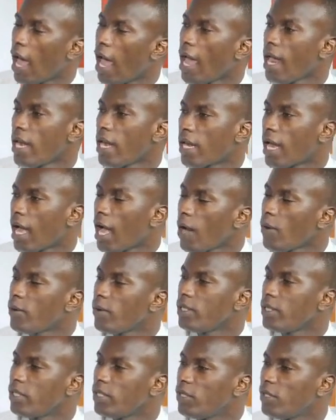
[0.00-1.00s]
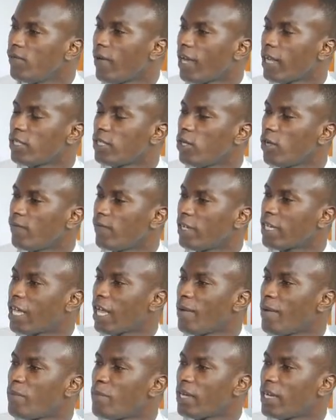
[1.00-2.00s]
And how is the University of the
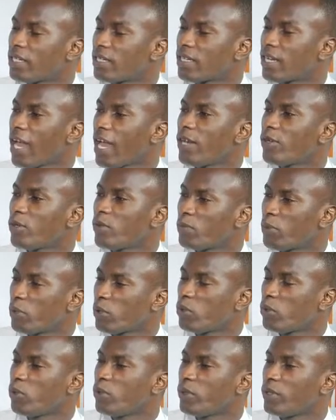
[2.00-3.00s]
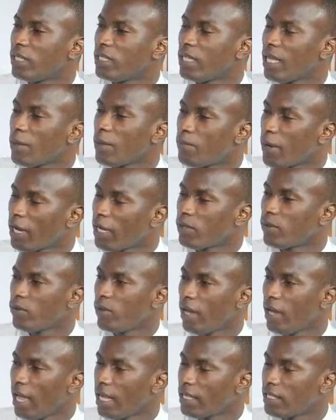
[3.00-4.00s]
Gambia trying to pursue these
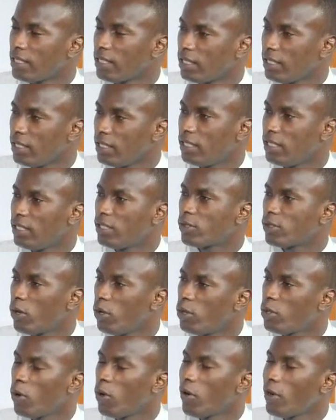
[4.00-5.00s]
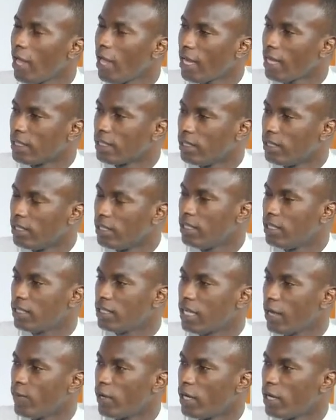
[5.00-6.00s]
particular SDGs, although other
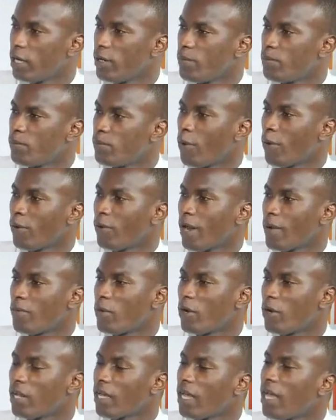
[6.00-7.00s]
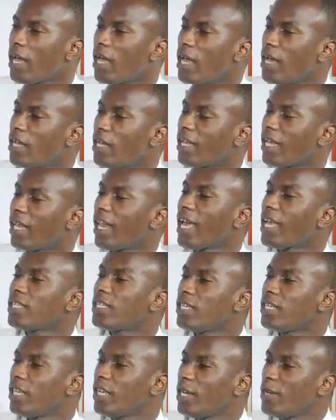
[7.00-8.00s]
SDGs are very important, but
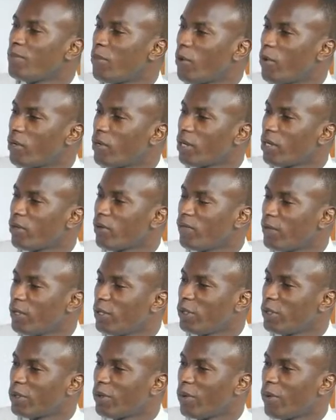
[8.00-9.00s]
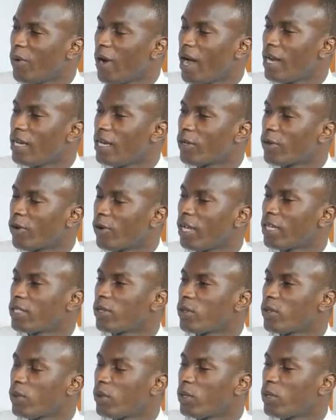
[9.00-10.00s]
realizing the importance of this show and the
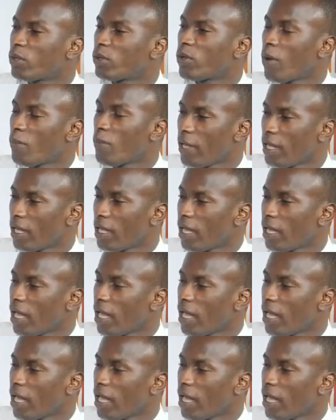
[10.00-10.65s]
connection to the topic,